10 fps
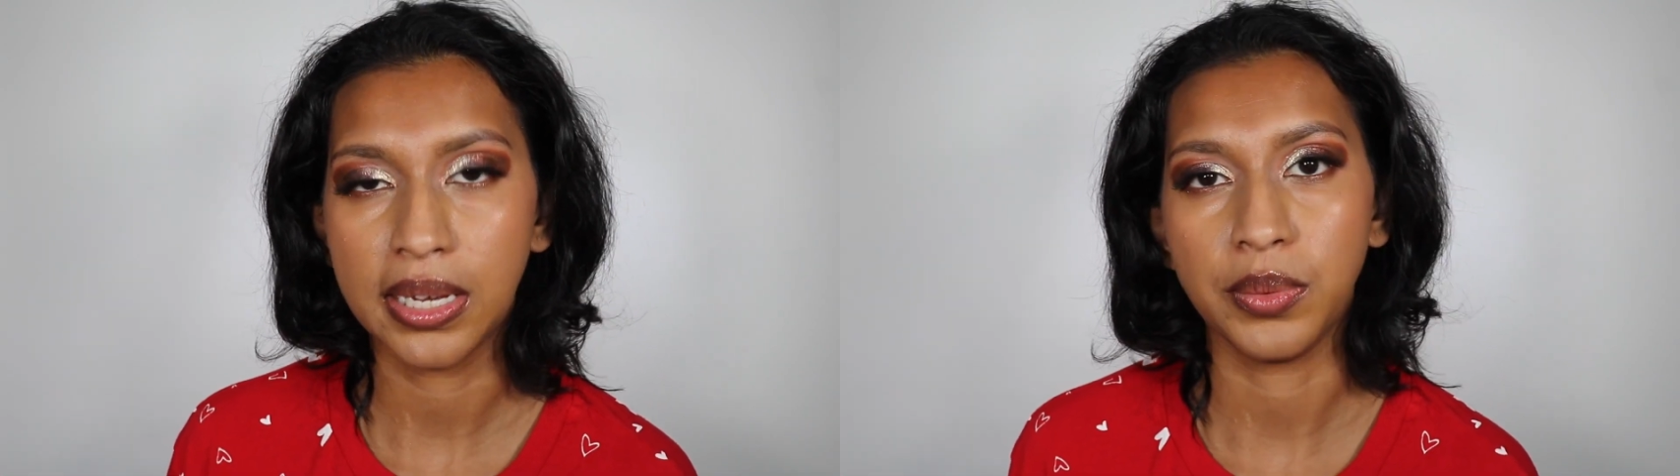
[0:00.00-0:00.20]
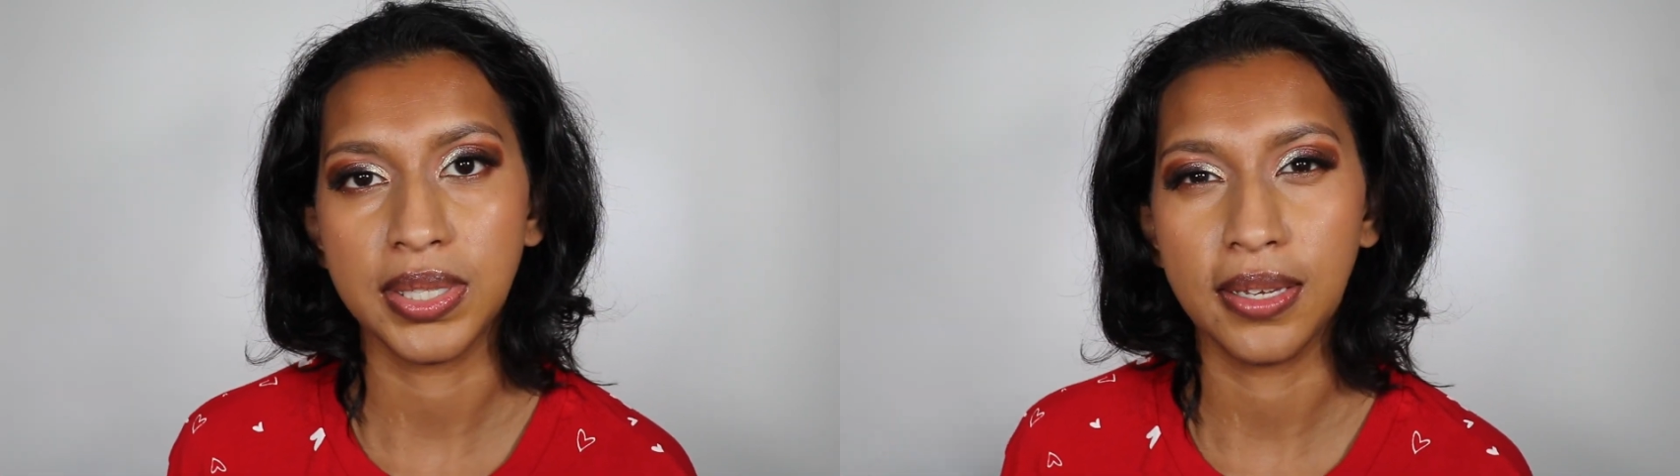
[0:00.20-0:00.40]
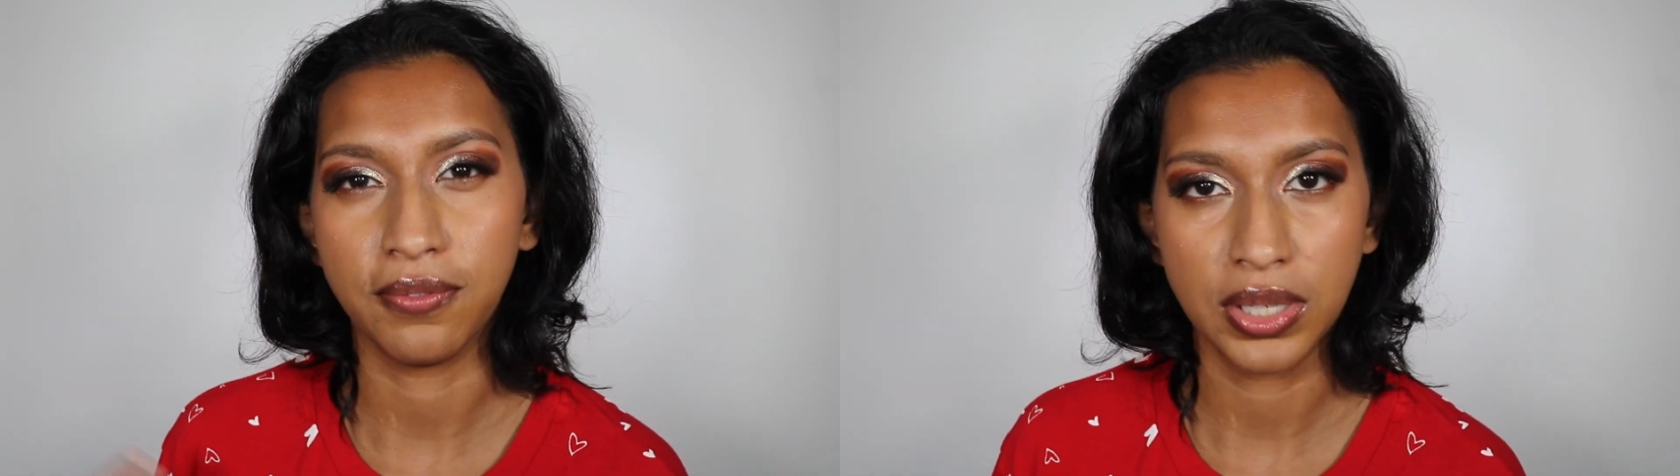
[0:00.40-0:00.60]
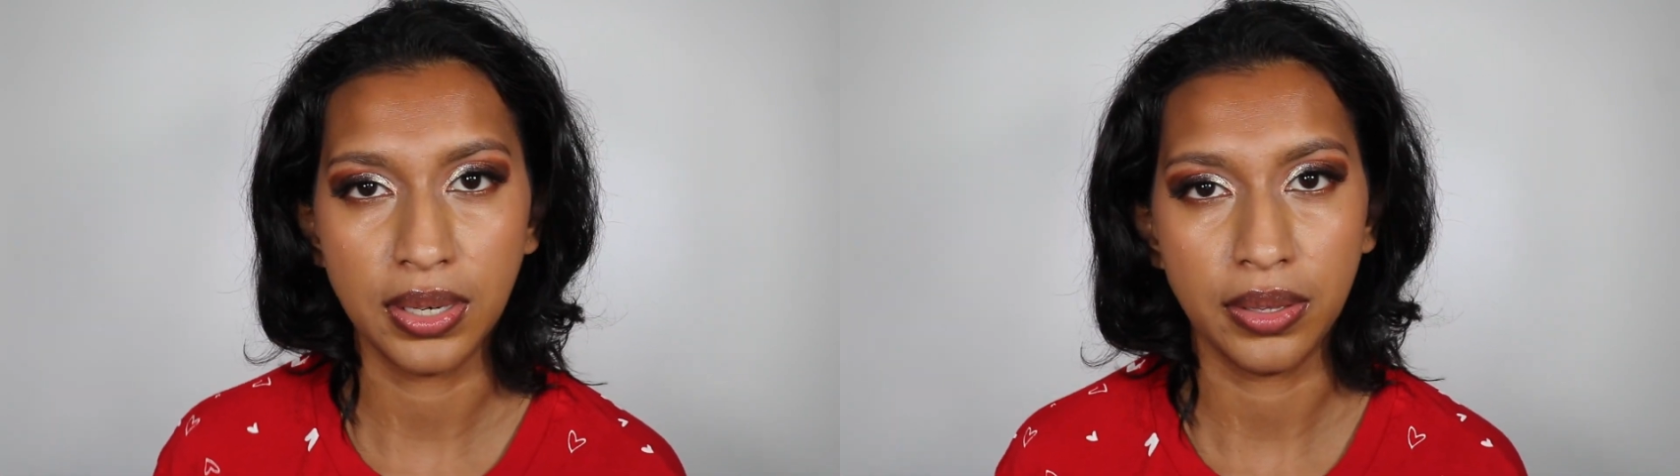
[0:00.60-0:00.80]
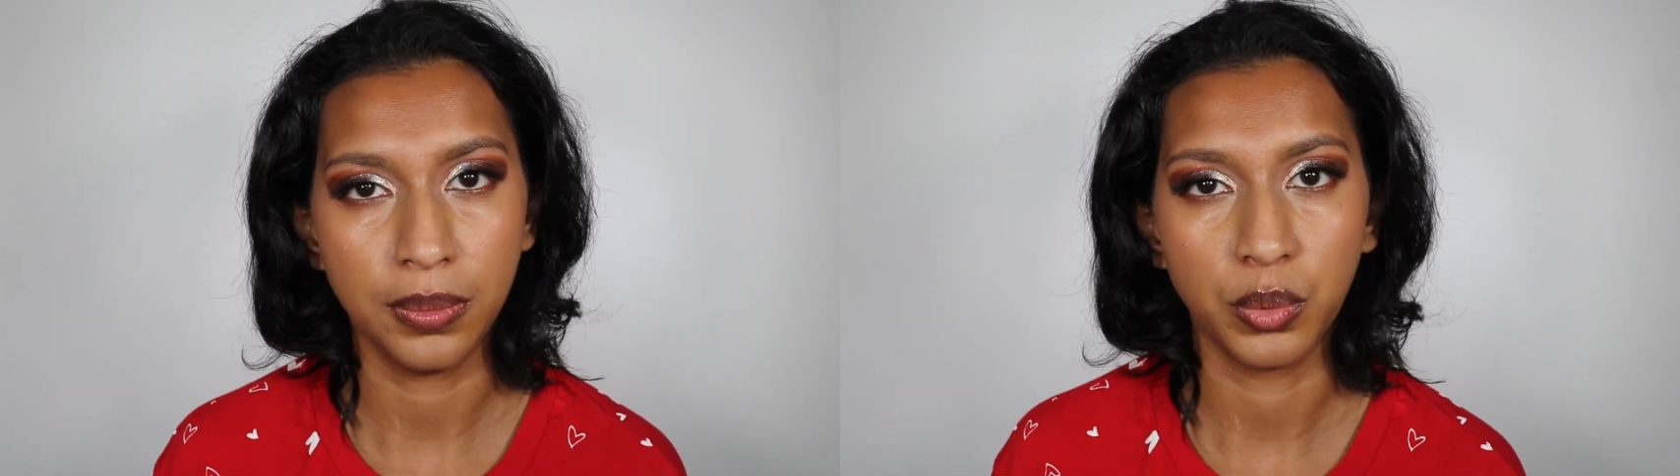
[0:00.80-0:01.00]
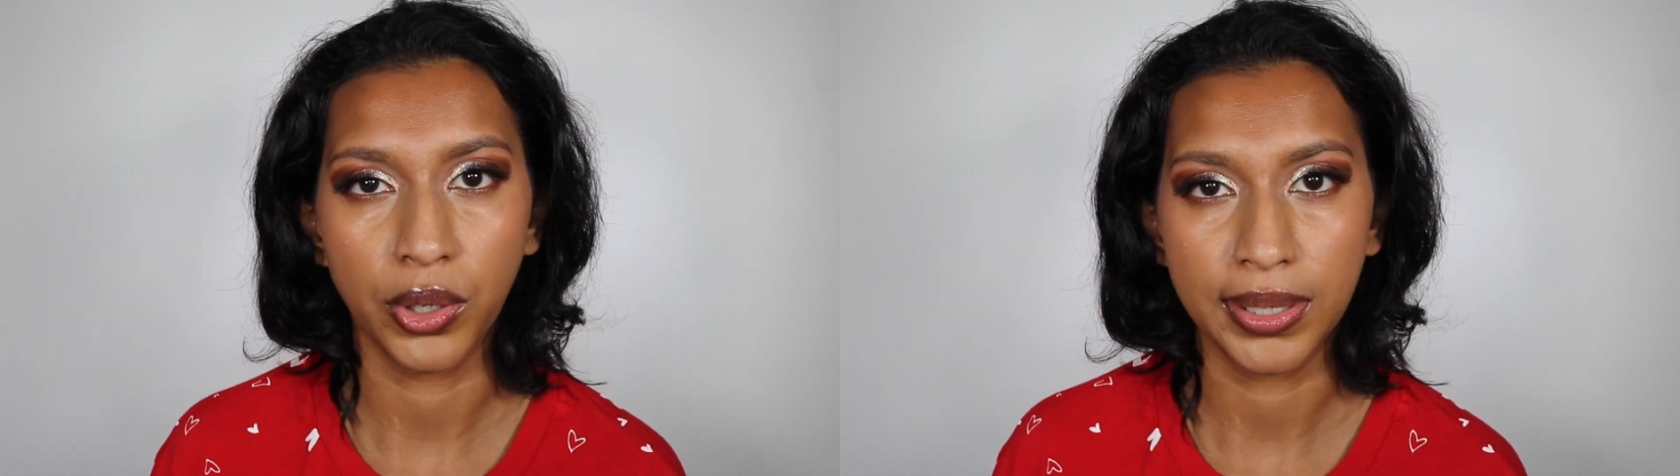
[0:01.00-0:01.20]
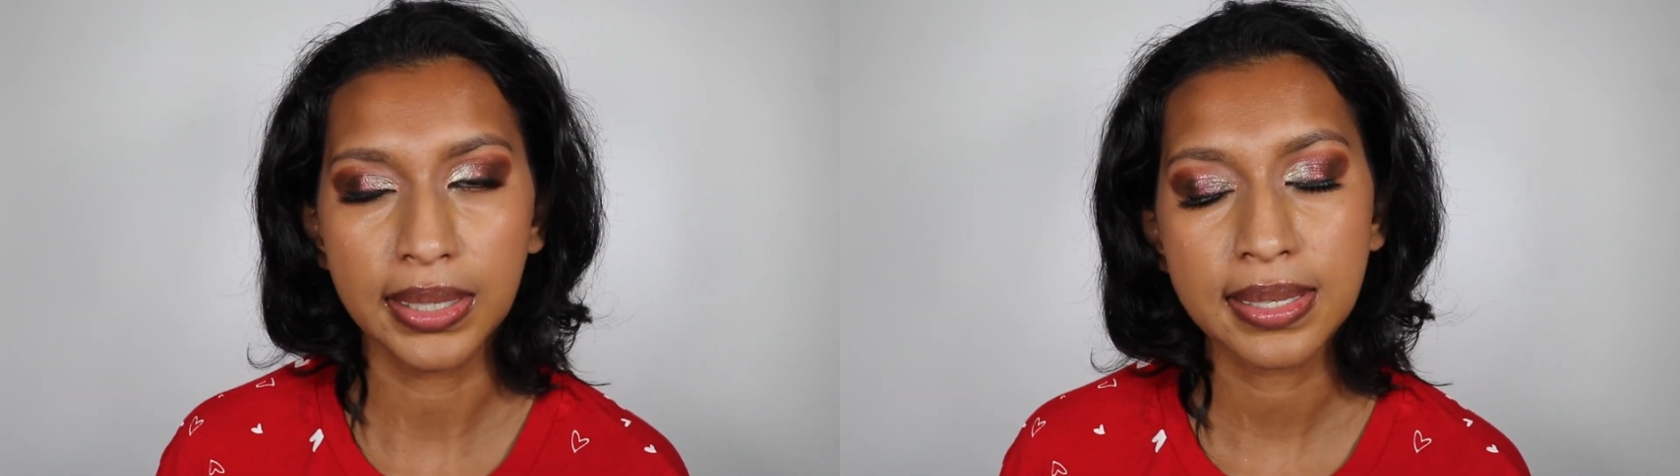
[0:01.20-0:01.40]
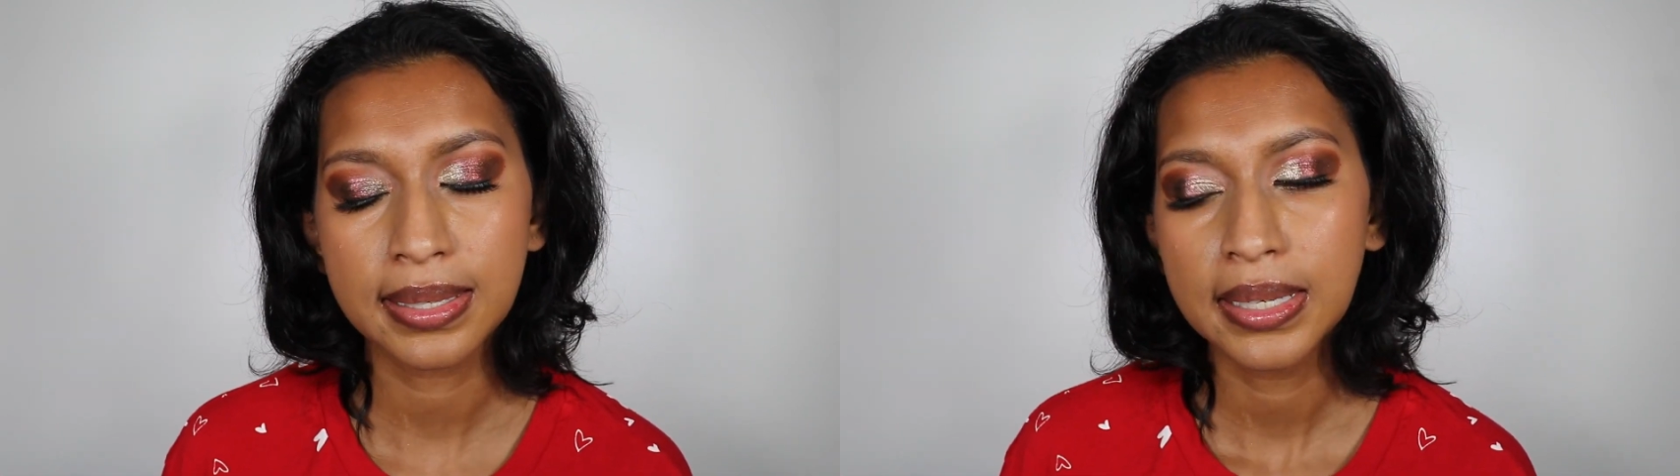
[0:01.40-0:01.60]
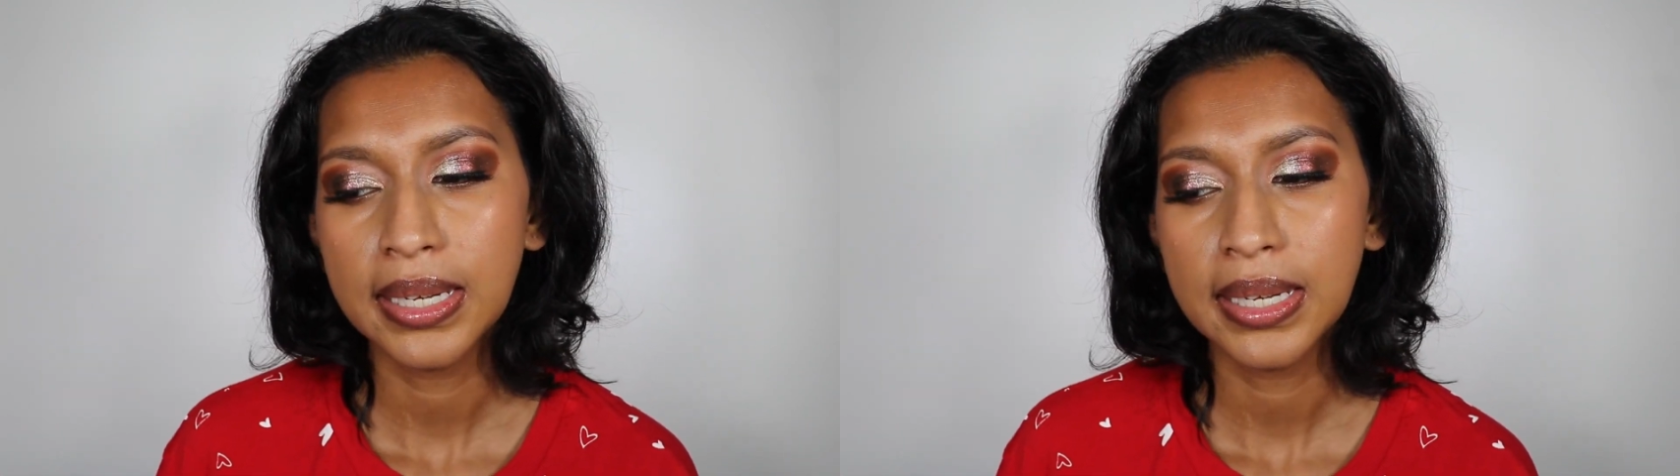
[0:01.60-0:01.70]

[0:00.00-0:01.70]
I was gifted other products,